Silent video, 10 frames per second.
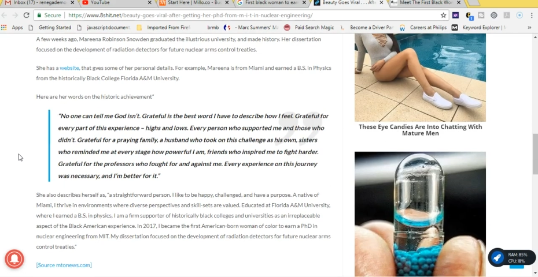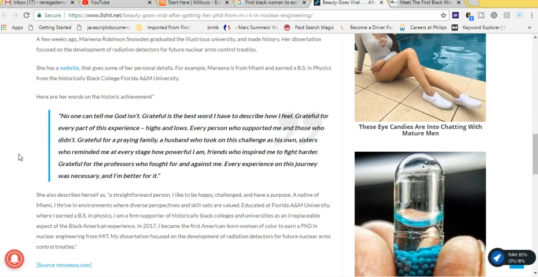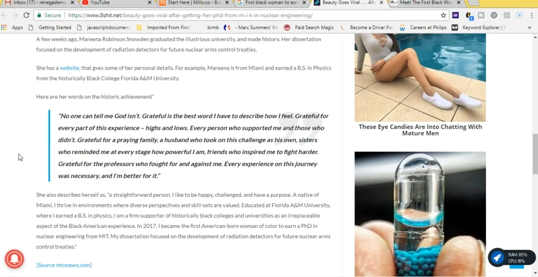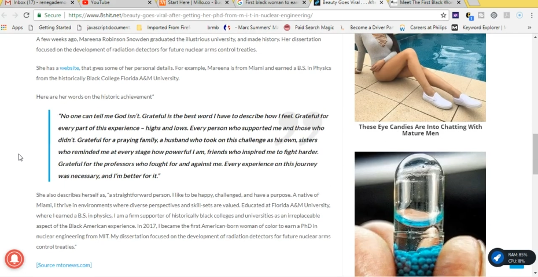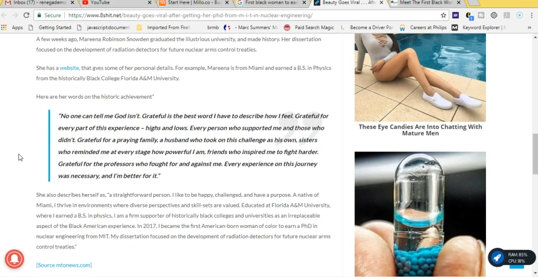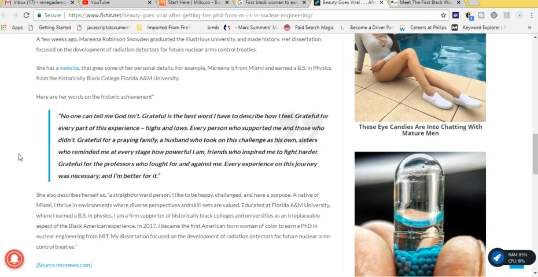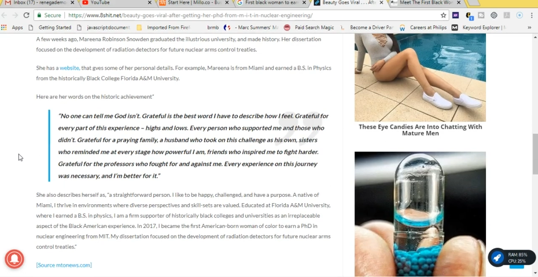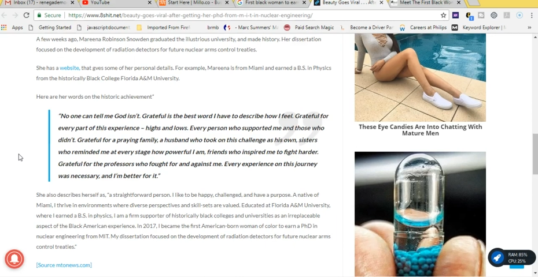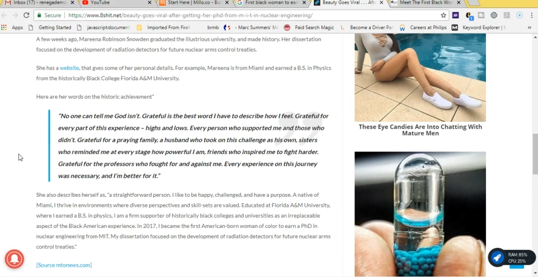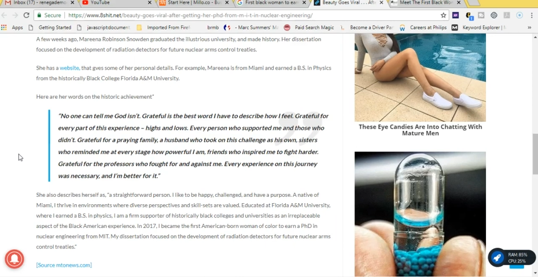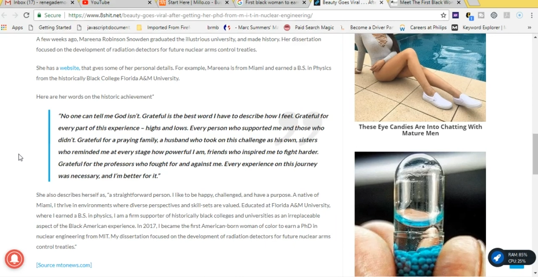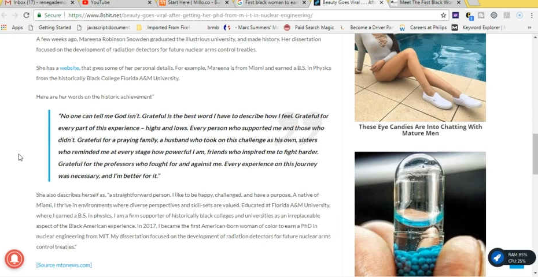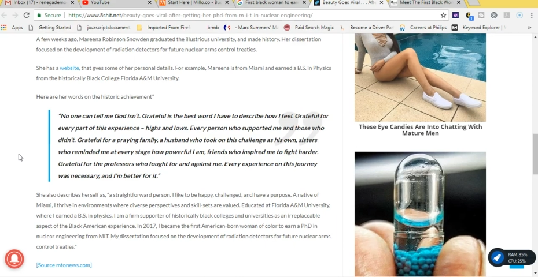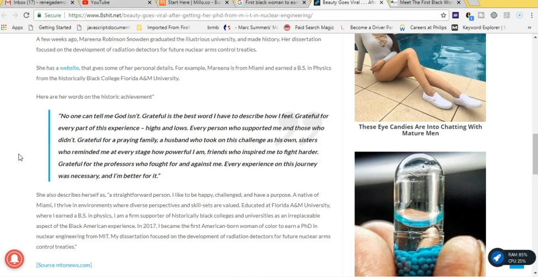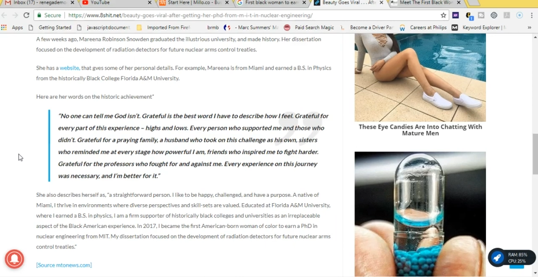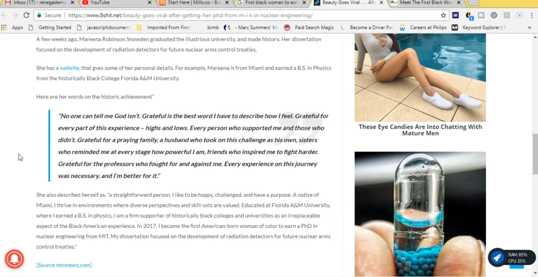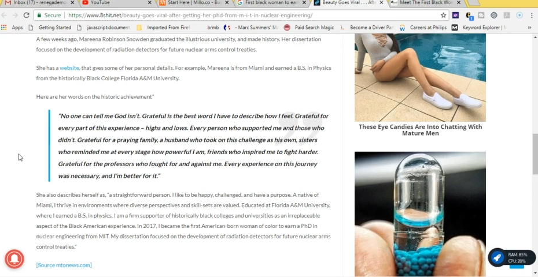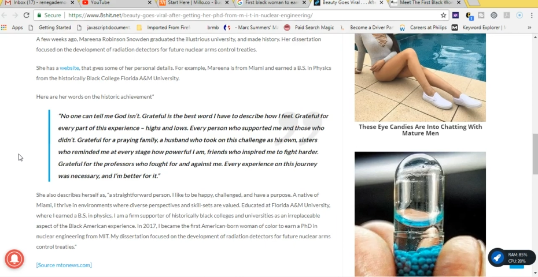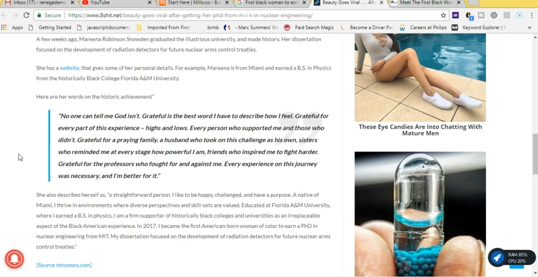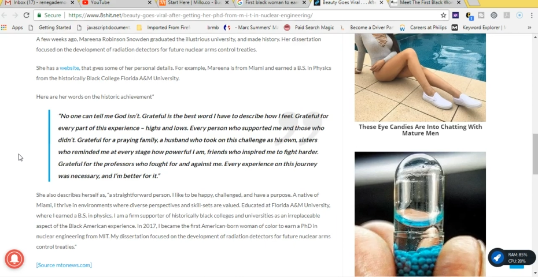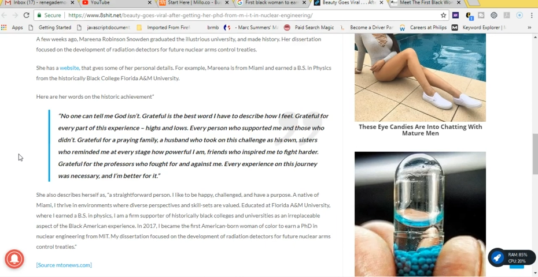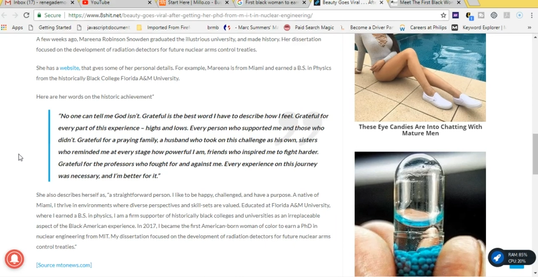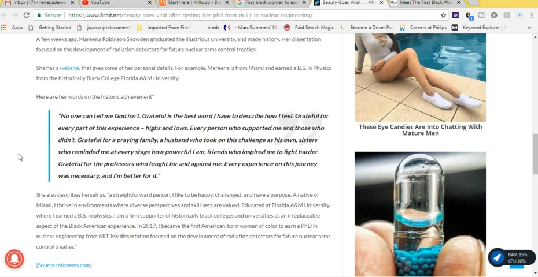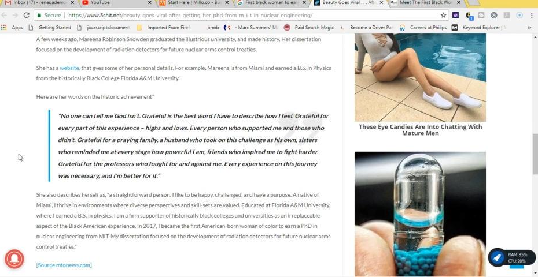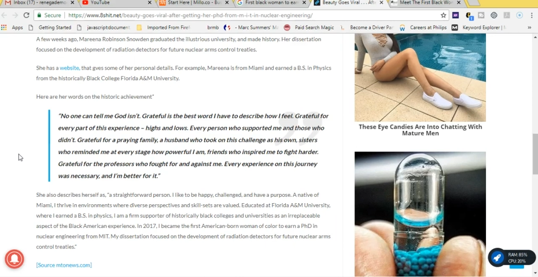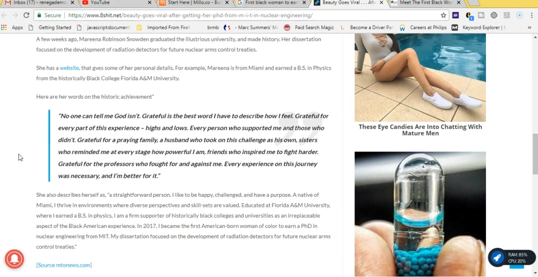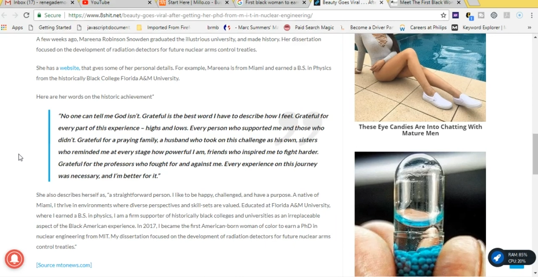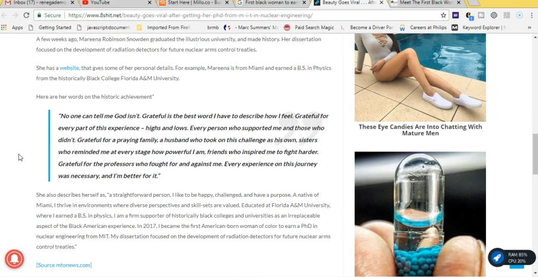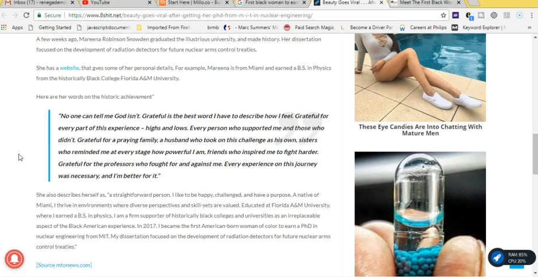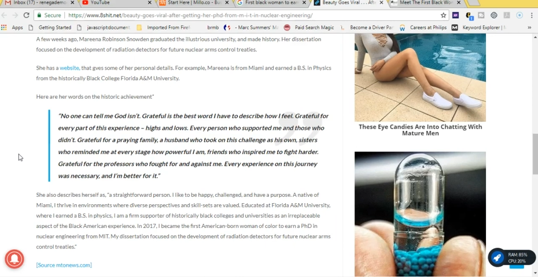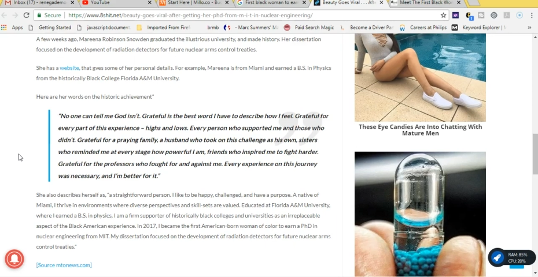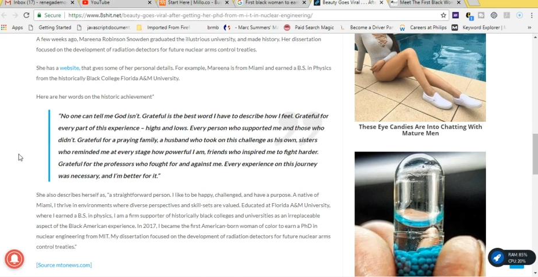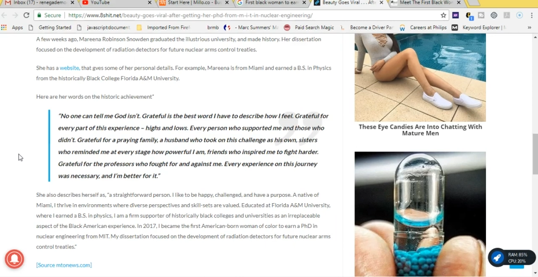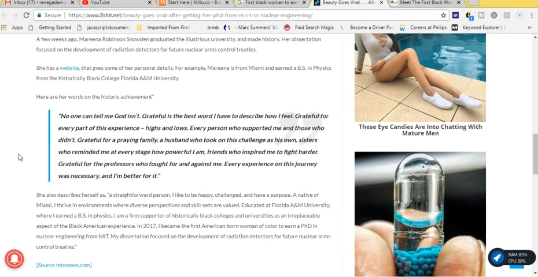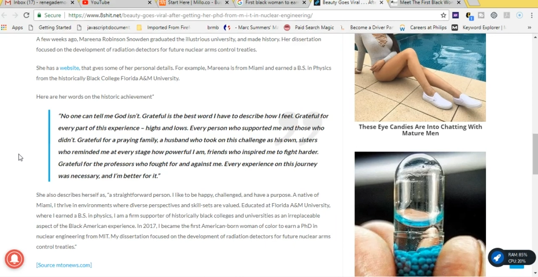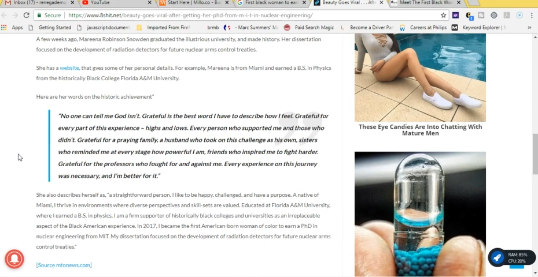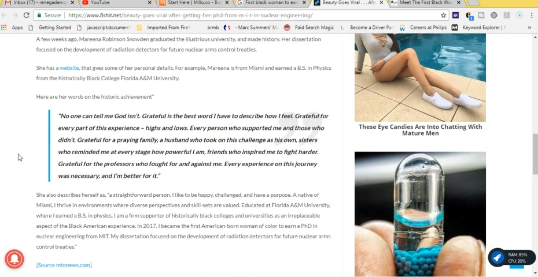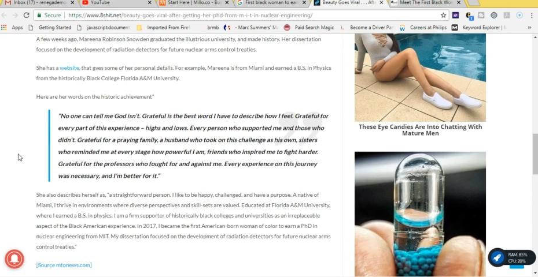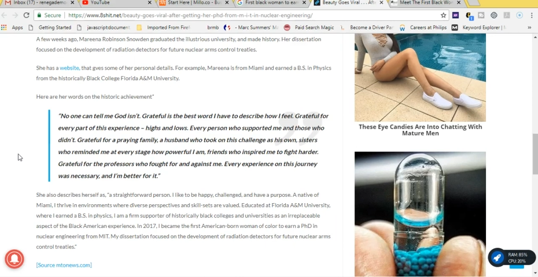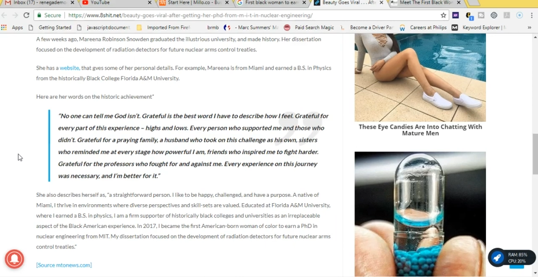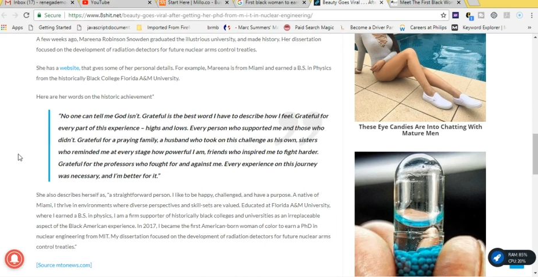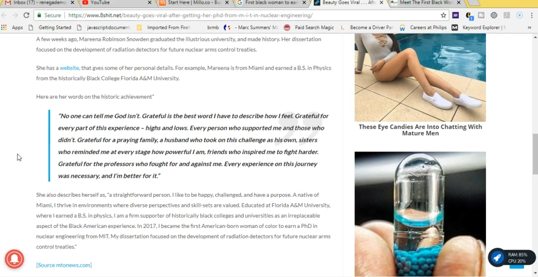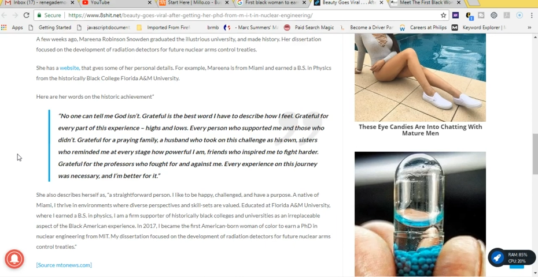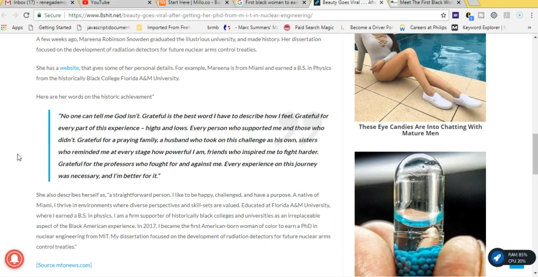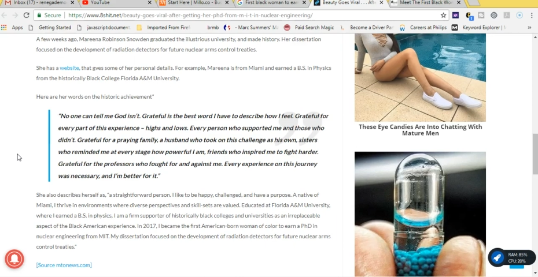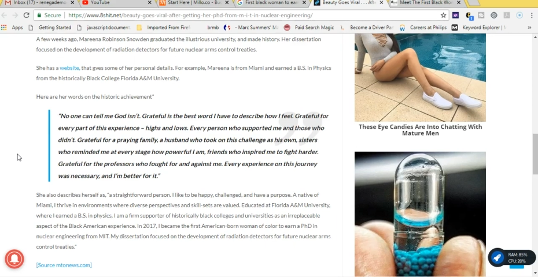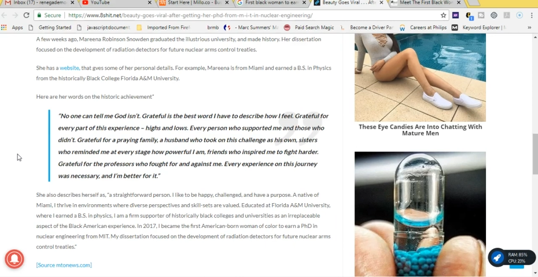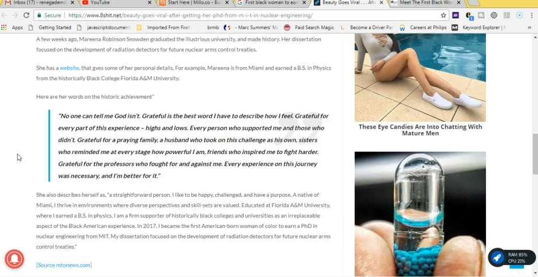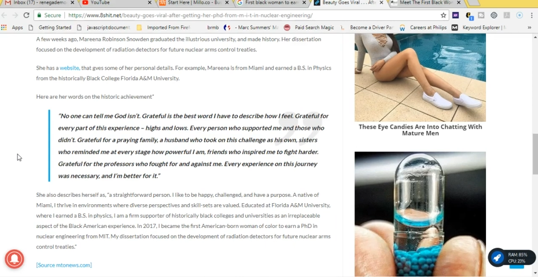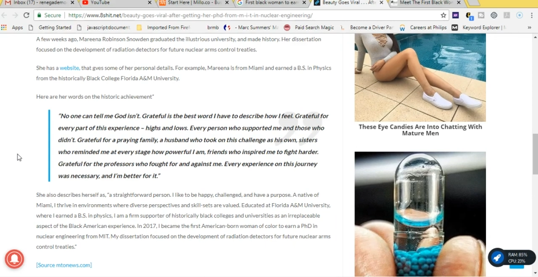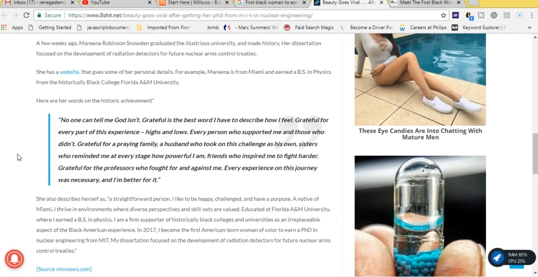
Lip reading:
[unreadable: no face in view]